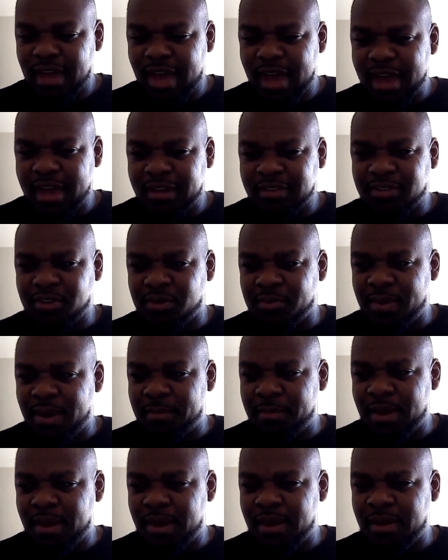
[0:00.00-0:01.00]
I had told
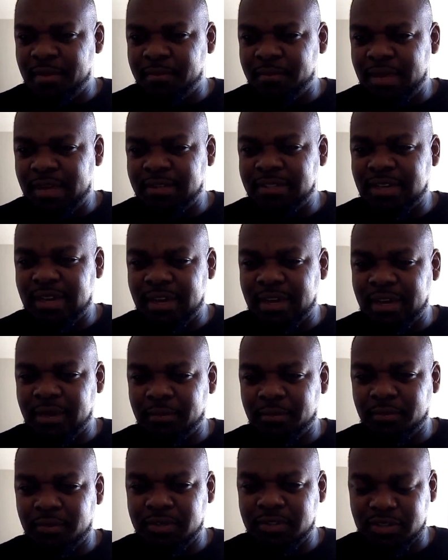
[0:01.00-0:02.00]
my mom that
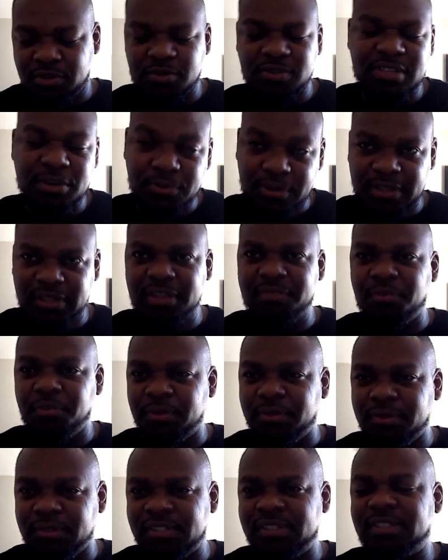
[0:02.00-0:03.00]
time, which of course I wasn't living
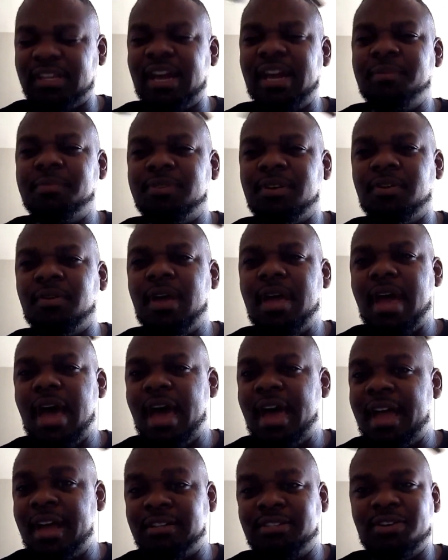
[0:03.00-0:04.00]
with her this time. So
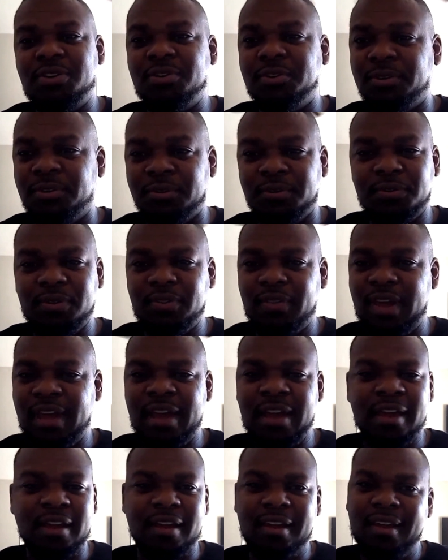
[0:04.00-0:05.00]
I had told her
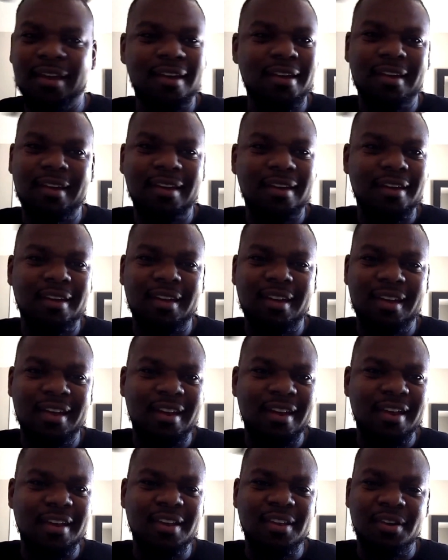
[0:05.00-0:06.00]
that,
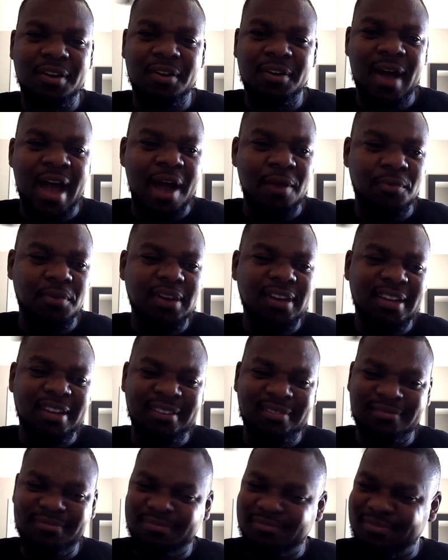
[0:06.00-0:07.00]
you know, I
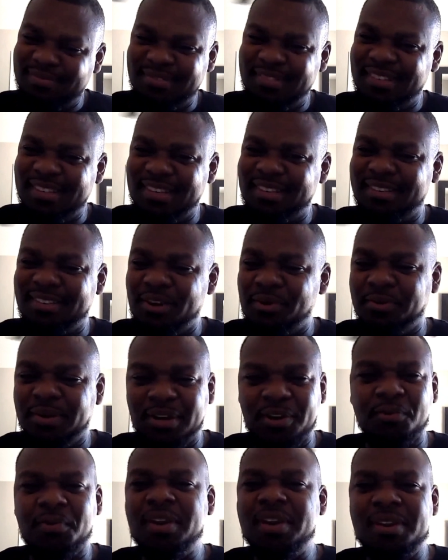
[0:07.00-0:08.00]
really
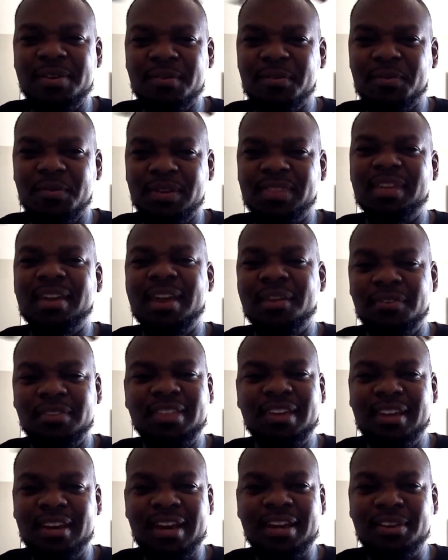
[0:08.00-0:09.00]
don't agree with
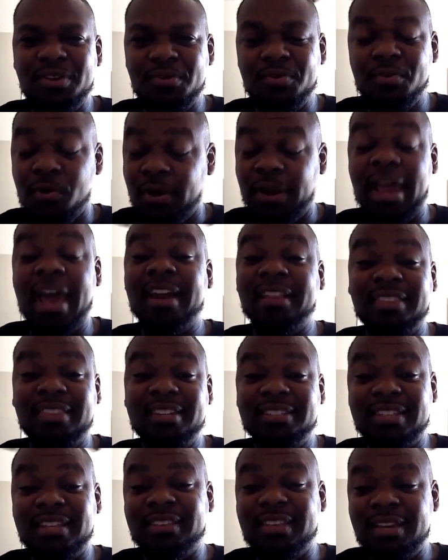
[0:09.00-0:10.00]
everything they do, or a lot of
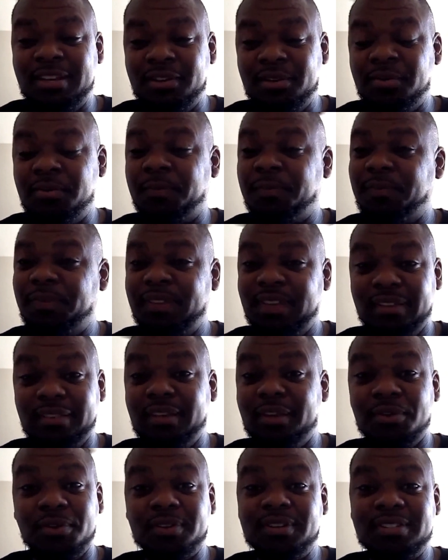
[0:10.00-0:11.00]
things that they do
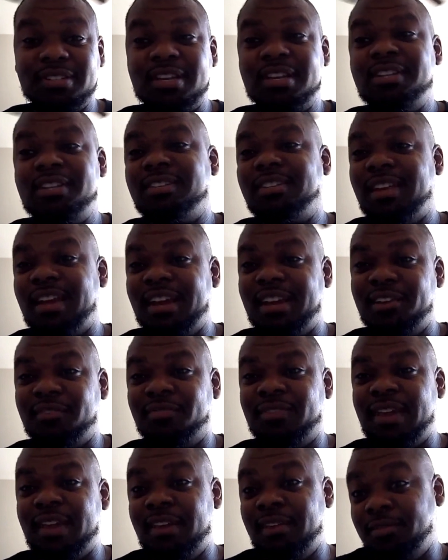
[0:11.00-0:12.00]
in the organization. And
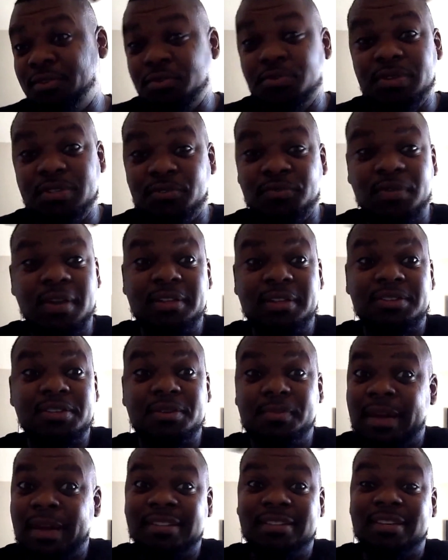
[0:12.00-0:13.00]
if they do
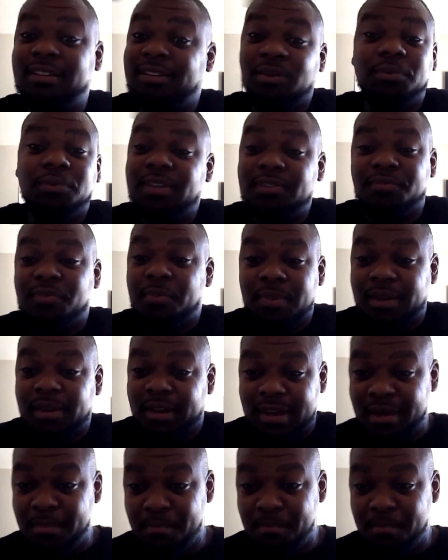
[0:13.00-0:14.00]
disfellowship me, I said, don't look for me
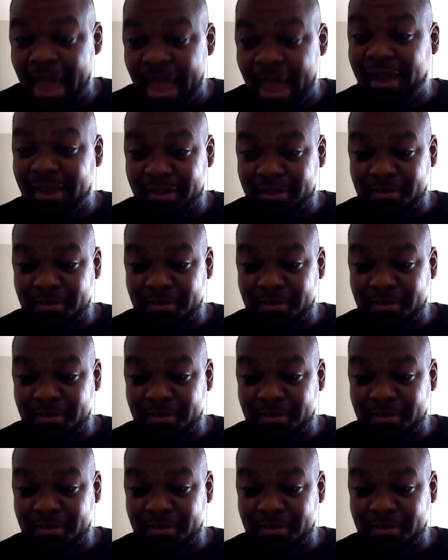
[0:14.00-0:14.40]
to come back,